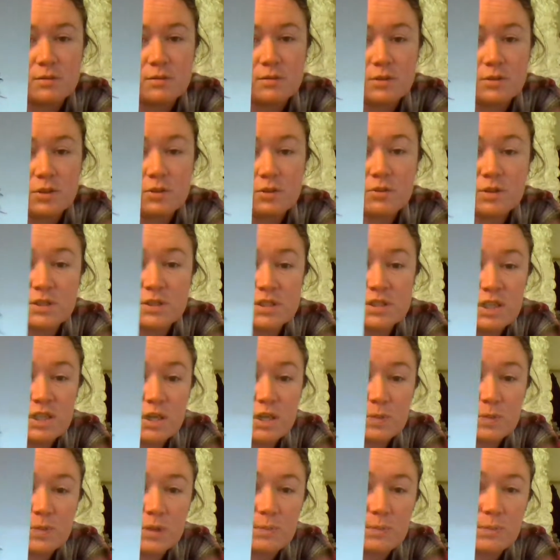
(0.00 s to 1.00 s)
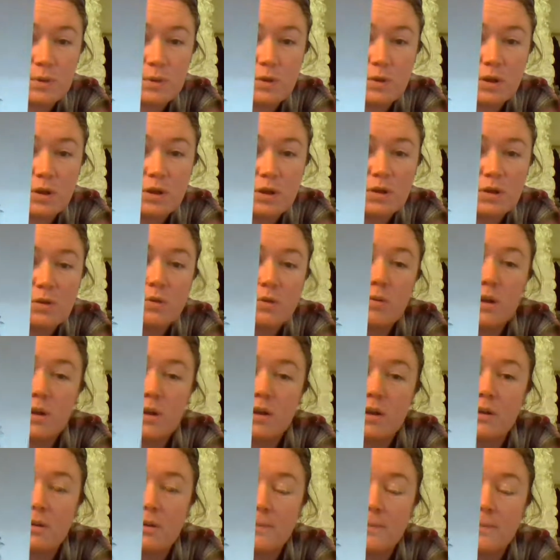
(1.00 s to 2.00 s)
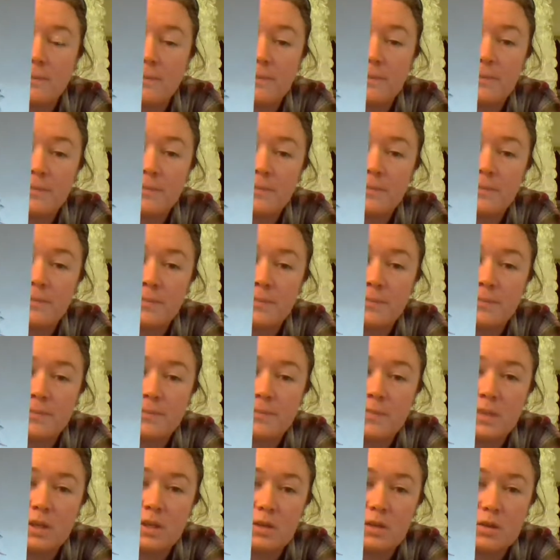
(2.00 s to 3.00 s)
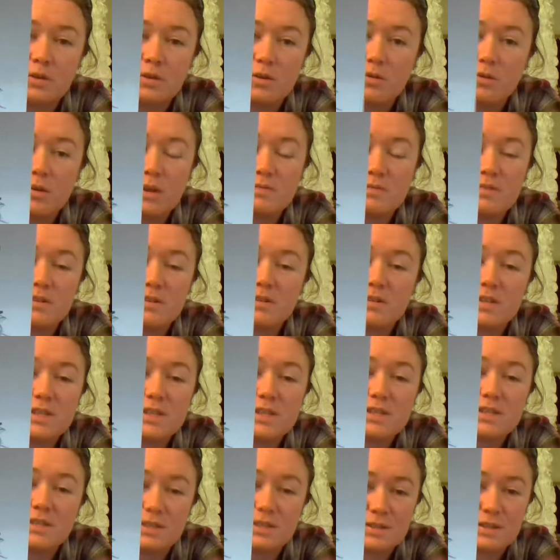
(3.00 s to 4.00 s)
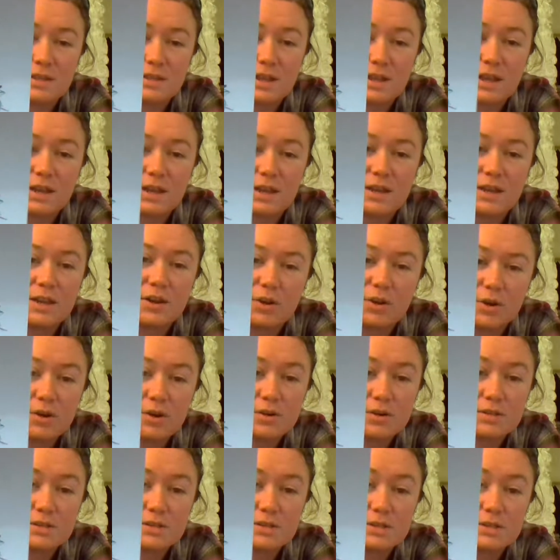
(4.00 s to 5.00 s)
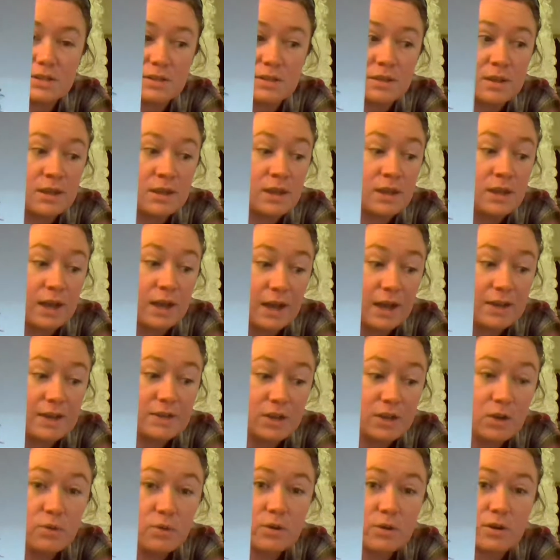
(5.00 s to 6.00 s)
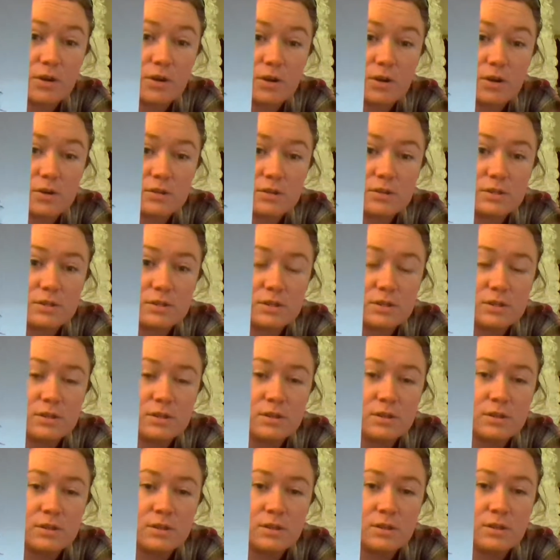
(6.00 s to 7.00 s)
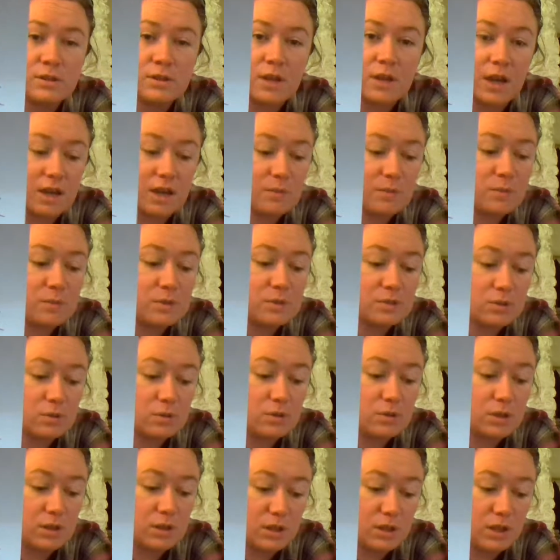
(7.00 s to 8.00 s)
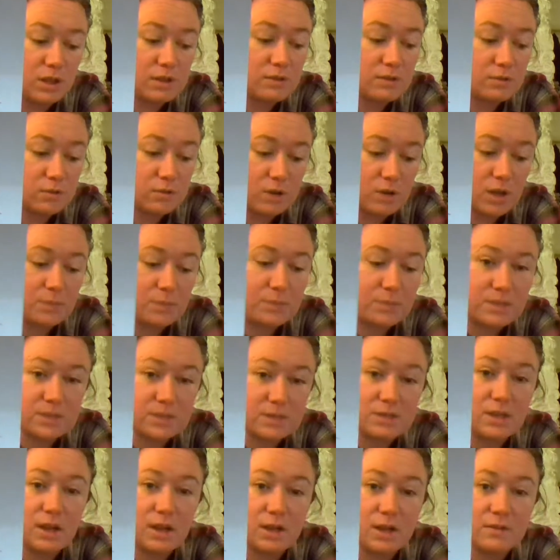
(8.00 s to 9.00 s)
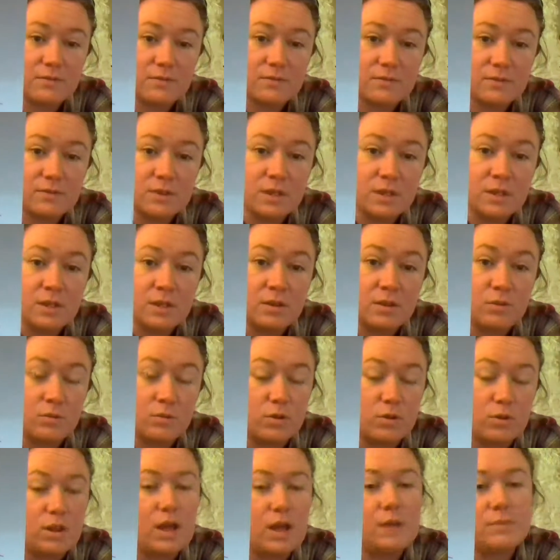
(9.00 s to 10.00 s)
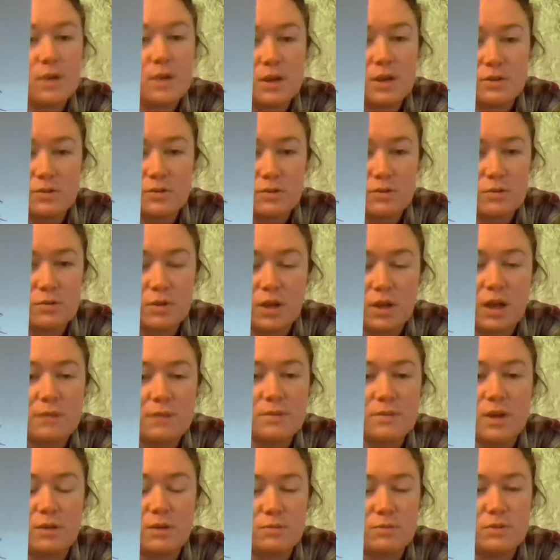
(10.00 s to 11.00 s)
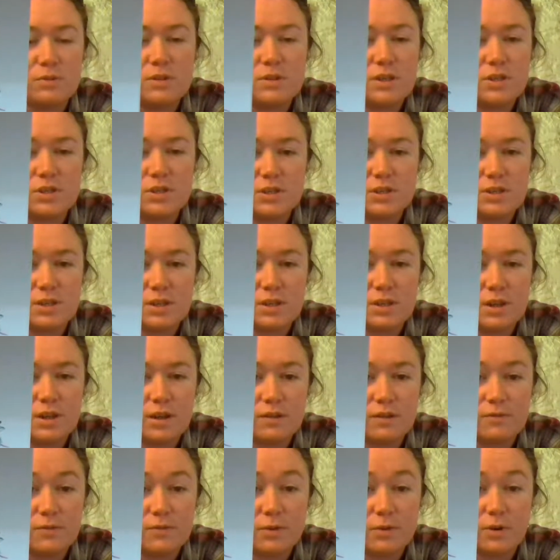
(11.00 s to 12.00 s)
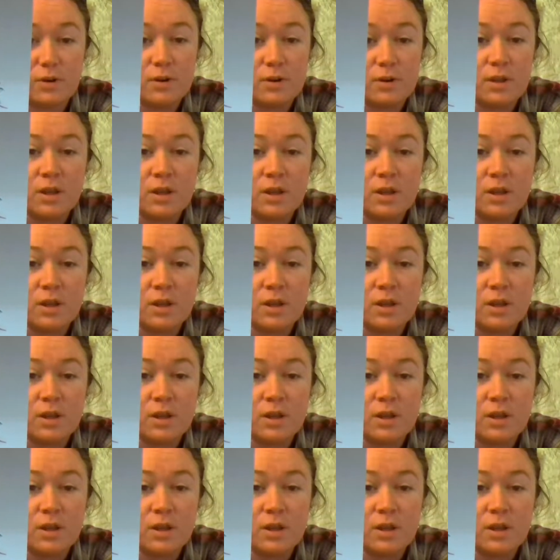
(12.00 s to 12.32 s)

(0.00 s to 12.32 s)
You can tell people, oh, well, you don't have to listen to that. And it hurts. I know it hurts. I've been told a lot of crappy stuff. Well, I'm not religious enough, or